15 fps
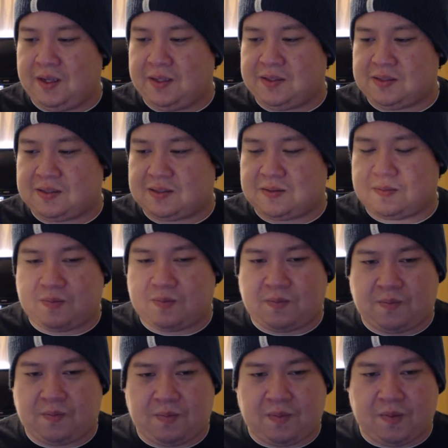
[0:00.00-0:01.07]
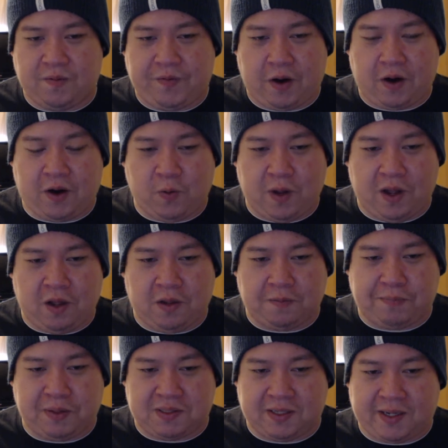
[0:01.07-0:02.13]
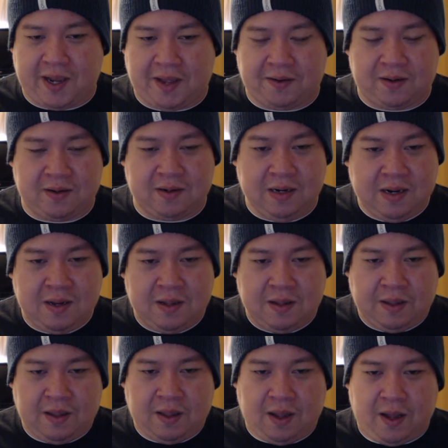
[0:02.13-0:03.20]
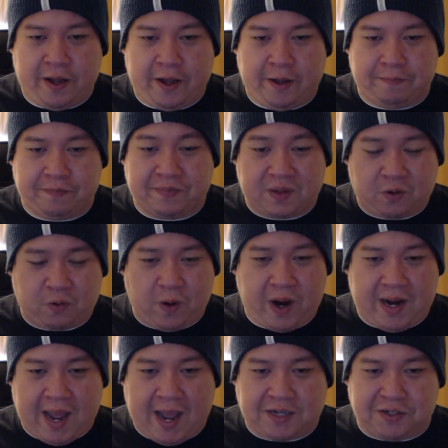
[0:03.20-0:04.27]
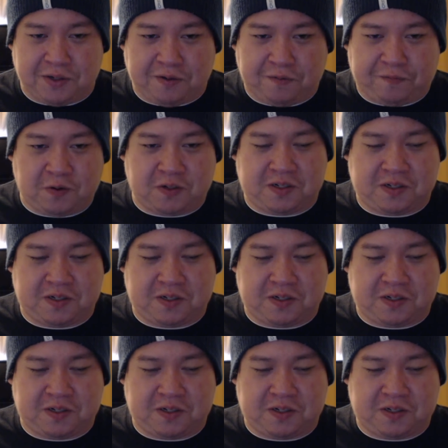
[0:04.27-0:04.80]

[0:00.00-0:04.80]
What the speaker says: It's very well put together. Great action. The